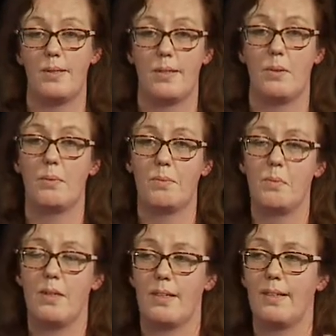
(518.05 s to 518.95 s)
So
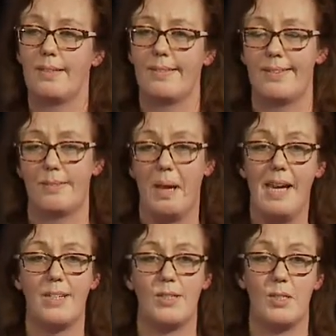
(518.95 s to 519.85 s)
the, the
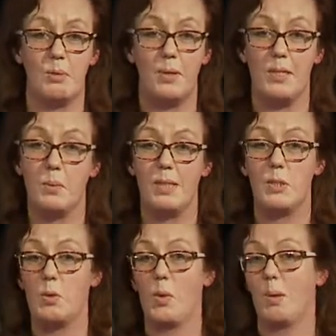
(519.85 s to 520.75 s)
patient submits one
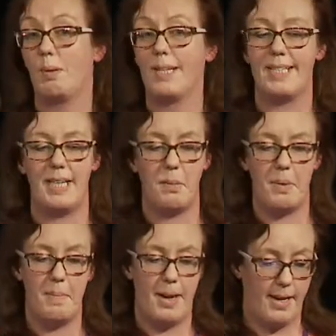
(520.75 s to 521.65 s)
story, but it's seen
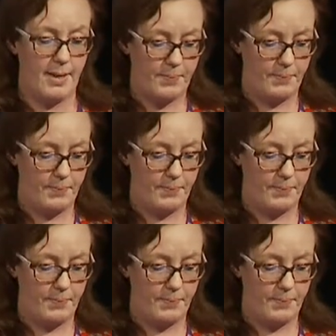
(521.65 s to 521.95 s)
by many.